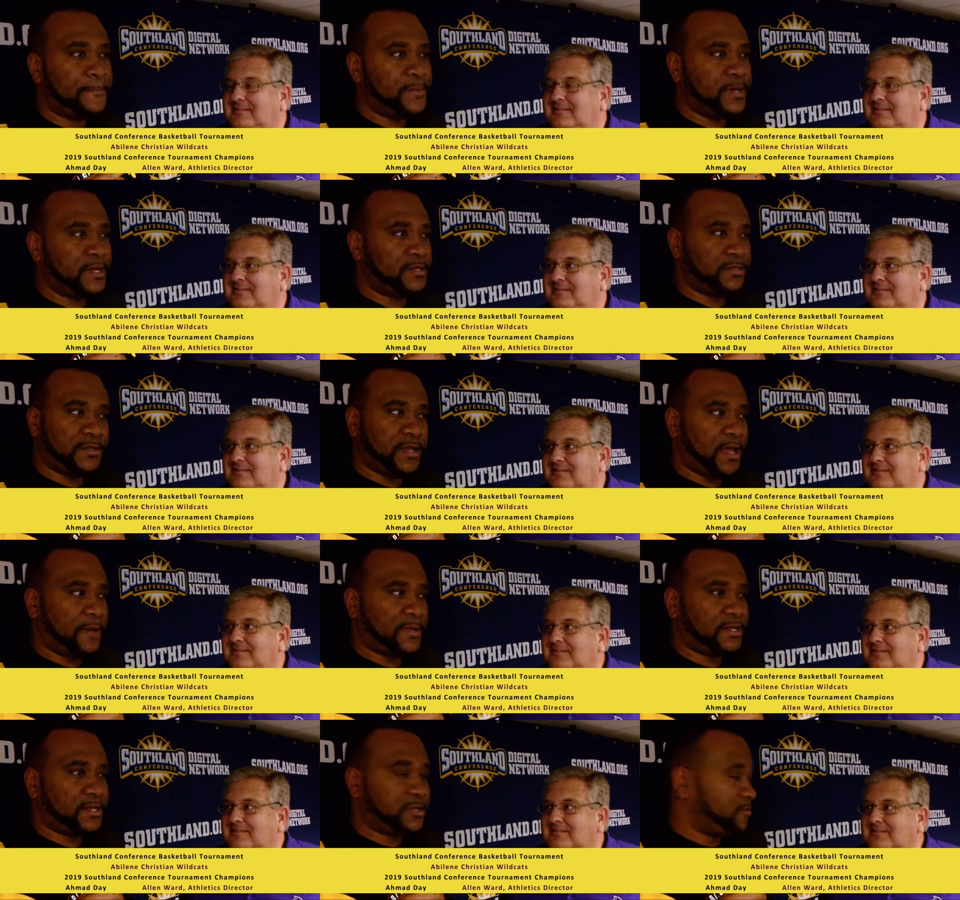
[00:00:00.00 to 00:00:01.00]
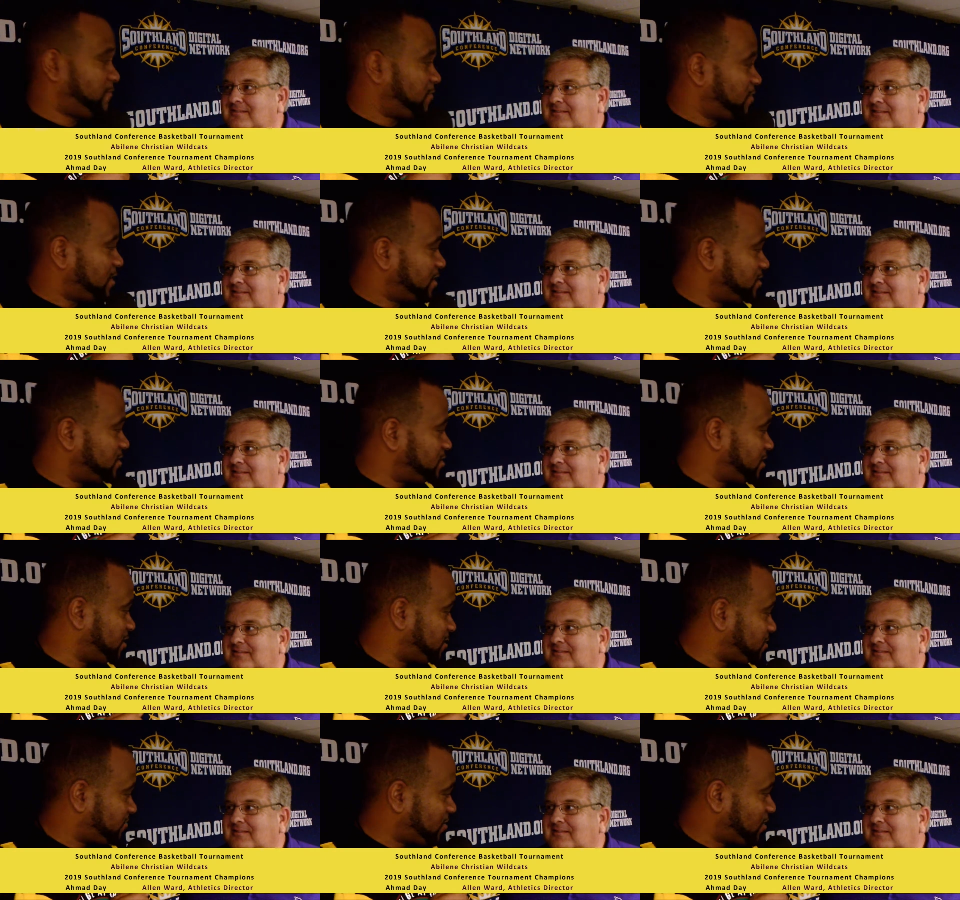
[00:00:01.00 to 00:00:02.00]
Speaker 1: But, I mean, do you feel like the
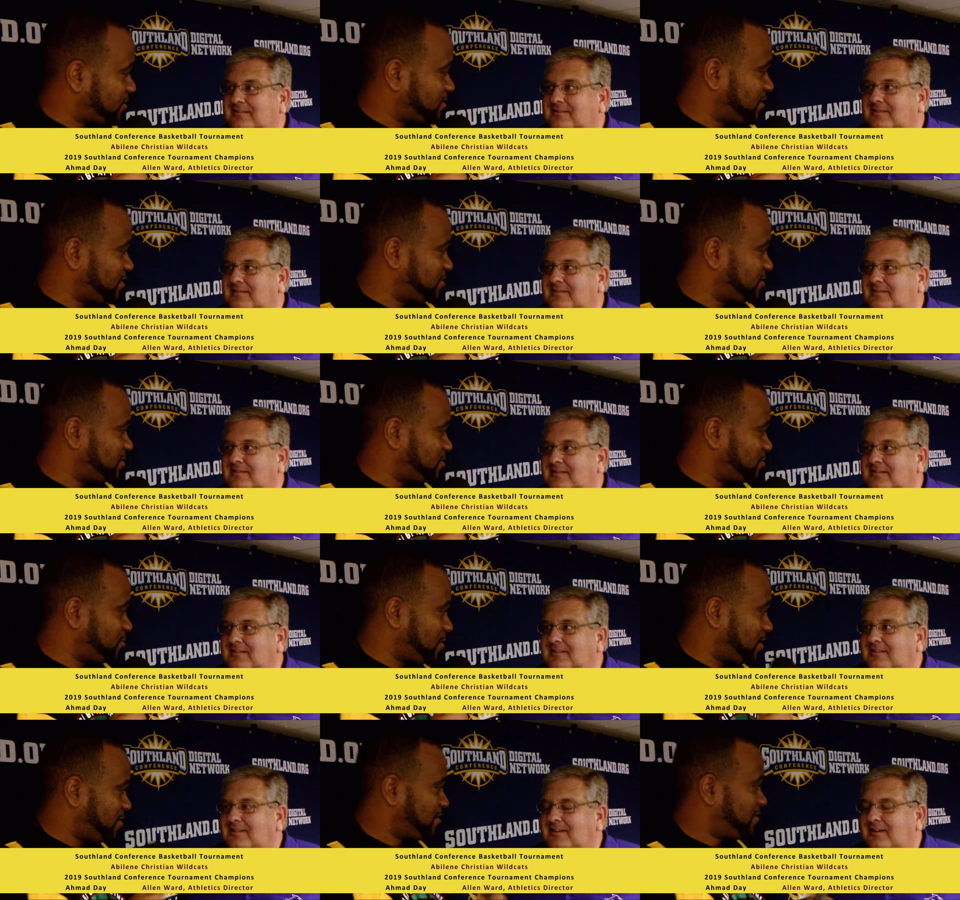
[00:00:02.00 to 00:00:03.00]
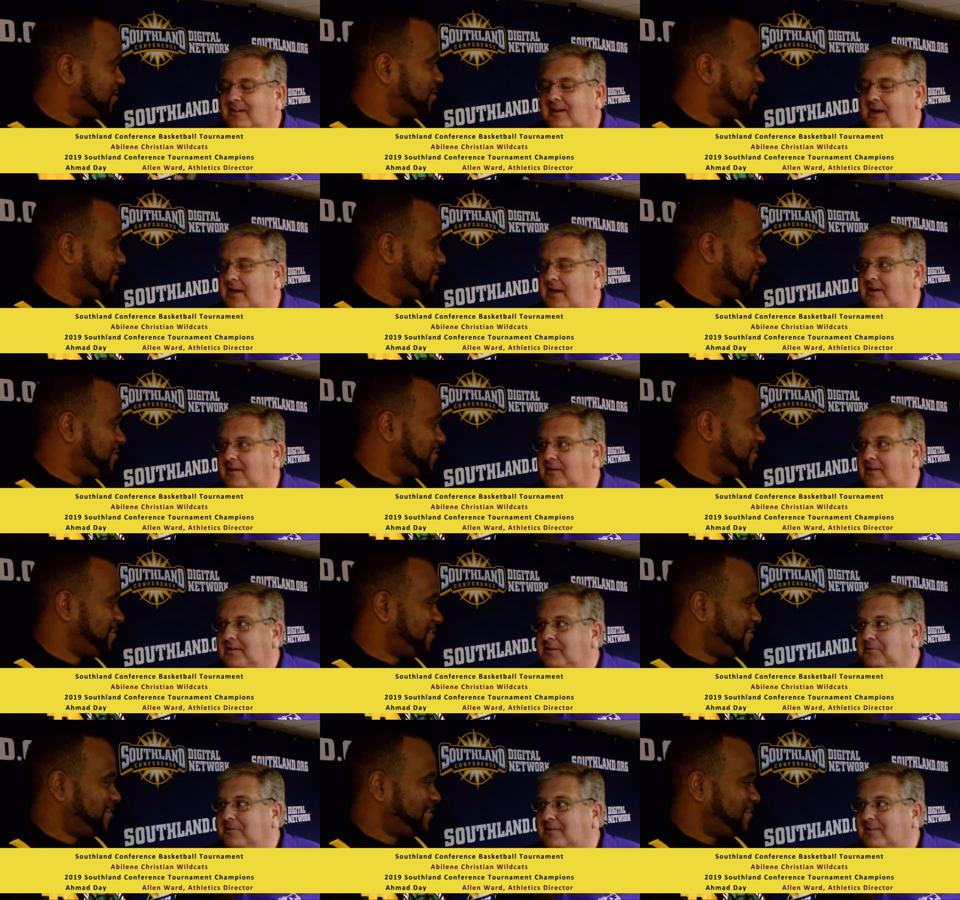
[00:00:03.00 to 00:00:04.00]
genius of all geniuses or what?
Speaker 2: I had nothing to do
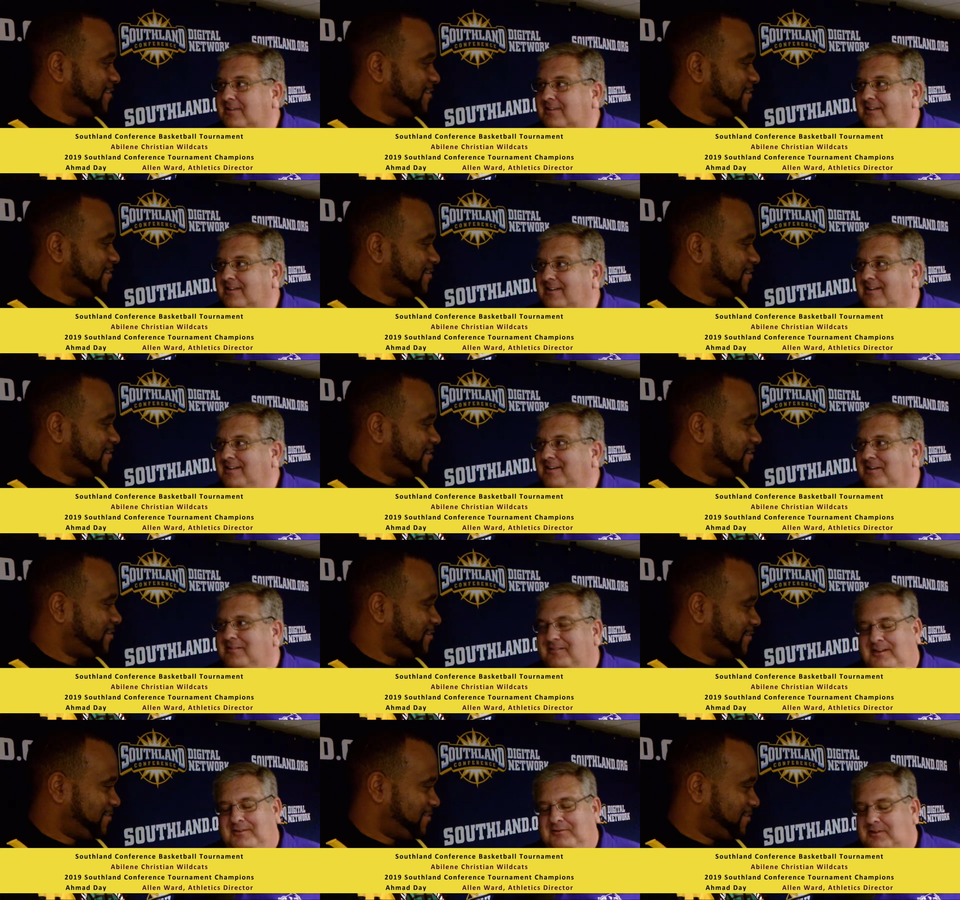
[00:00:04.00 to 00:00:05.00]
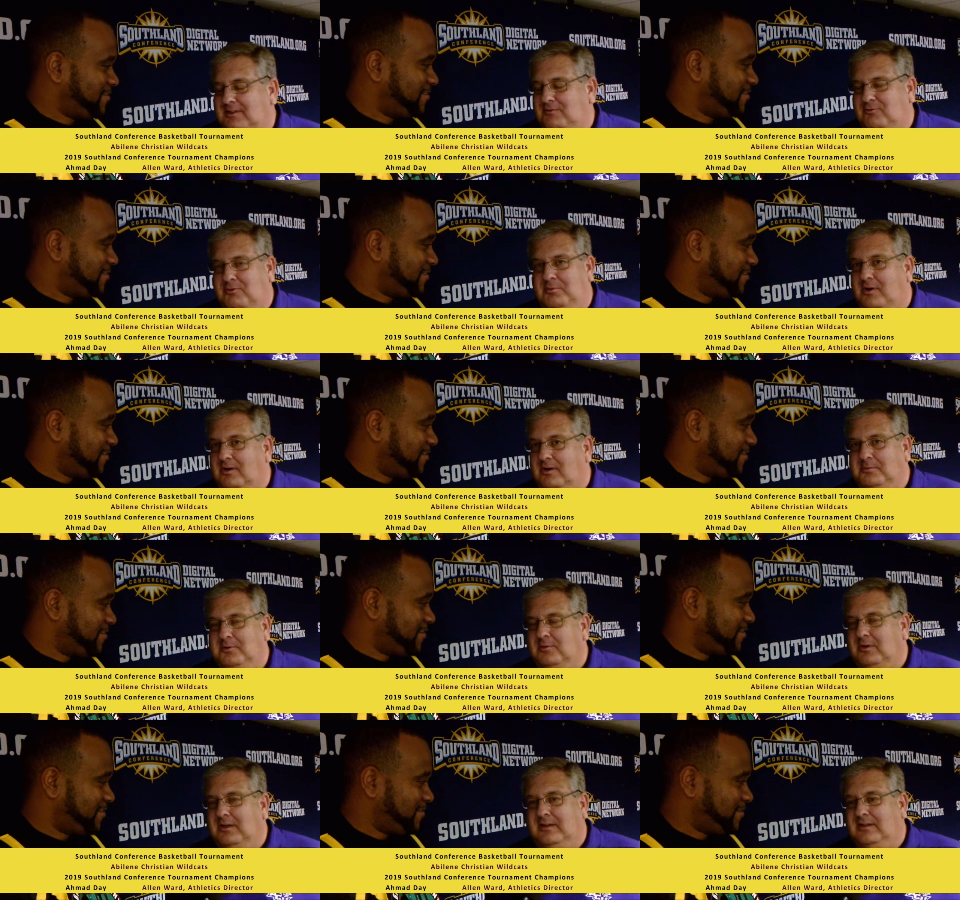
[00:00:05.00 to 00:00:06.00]
with this. Uh, no, it, it's a remarkable
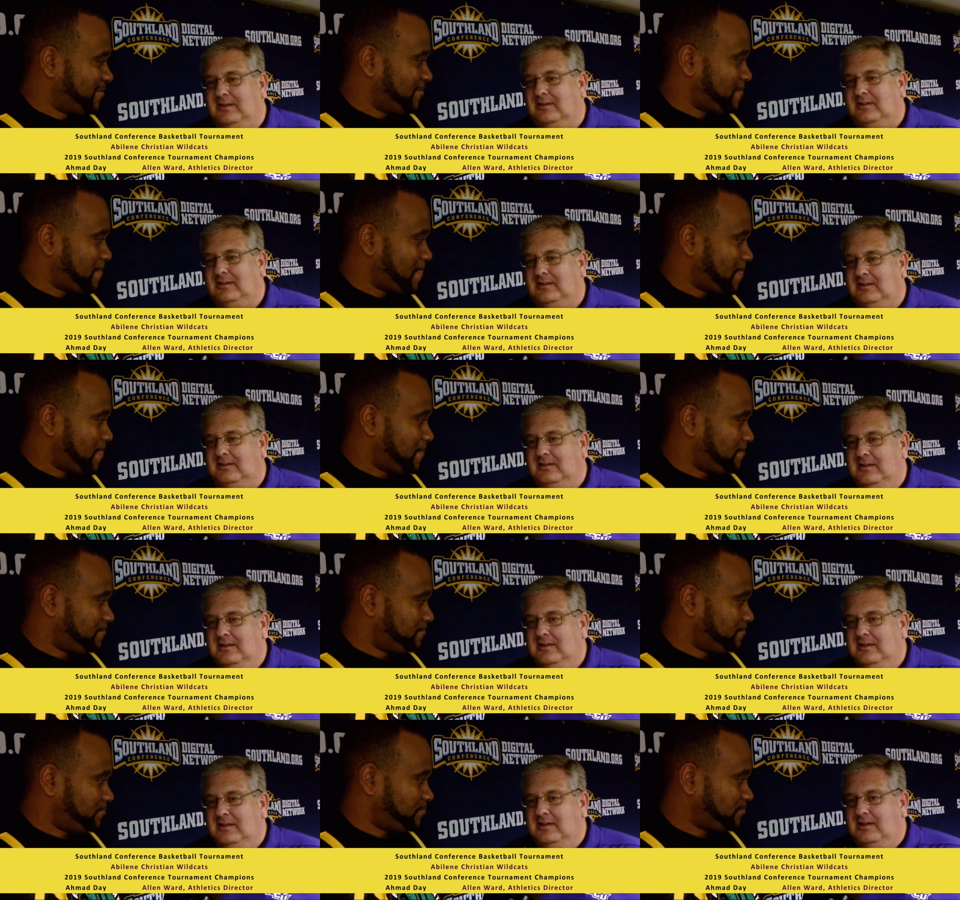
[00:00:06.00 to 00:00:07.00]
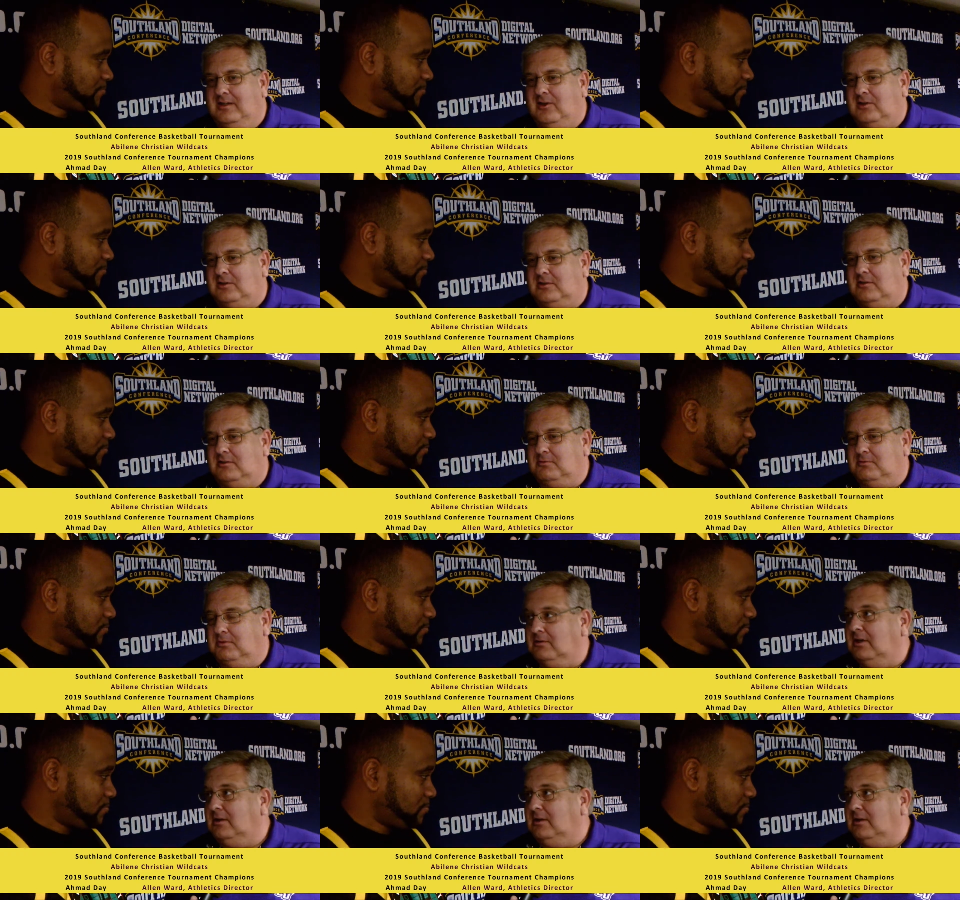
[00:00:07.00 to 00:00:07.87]
weekend. Uh, it all starts with great